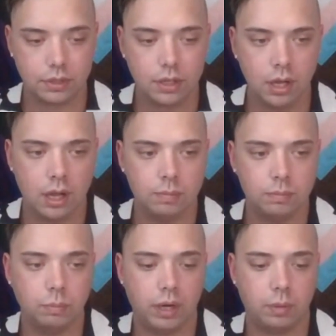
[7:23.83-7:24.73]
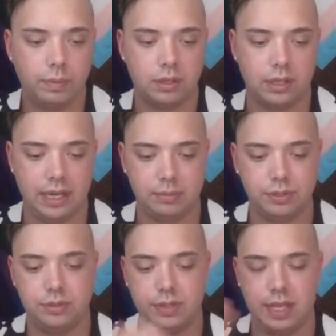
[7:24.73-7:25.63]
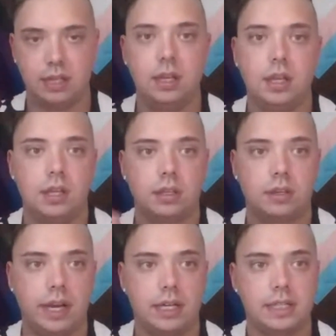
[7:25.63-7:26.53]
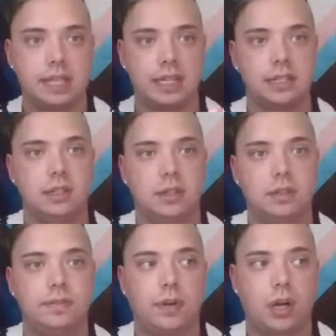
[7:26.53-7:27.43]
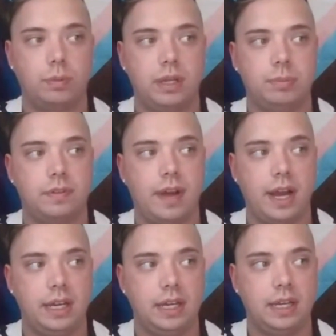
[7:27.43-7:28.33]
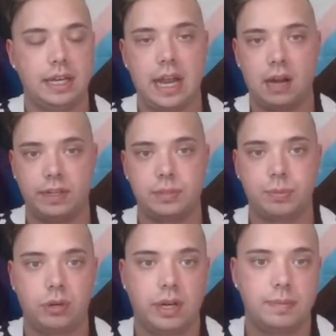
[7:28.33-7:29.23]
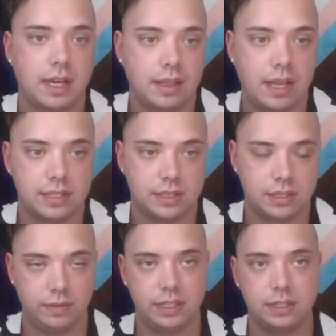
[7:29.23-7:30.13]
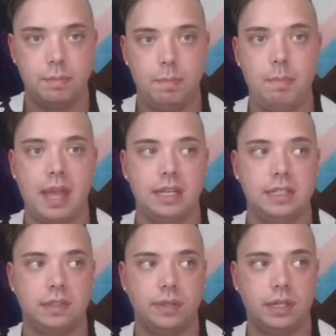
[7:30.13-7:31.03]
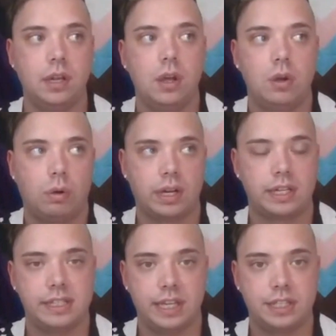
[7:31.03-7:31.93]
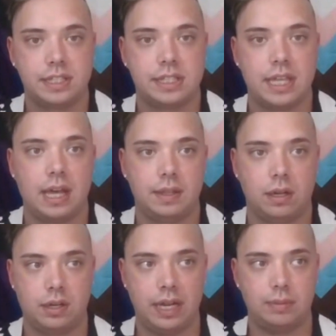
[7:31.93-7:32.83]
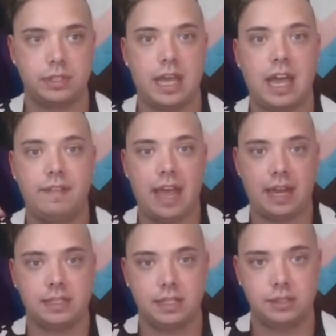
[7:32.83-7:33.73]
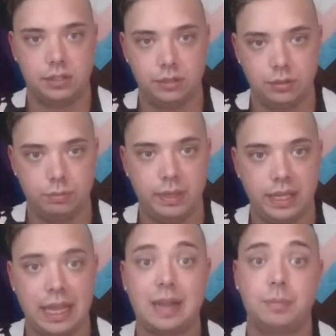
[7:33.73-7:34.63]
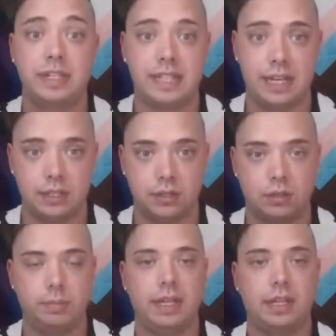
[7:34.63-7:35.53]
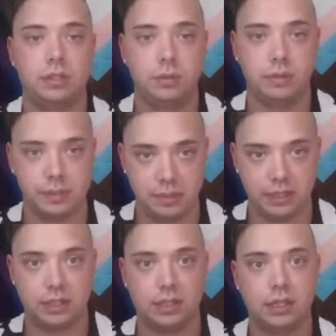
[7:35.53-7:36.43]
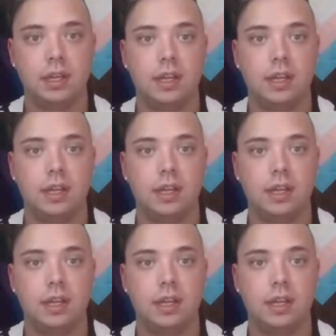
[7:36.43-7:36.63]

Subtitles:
where we are able to then create a sense of, are we providing an outreach program that allows us to reach many different organizations that are able to have access to being a presenter or being to a speaker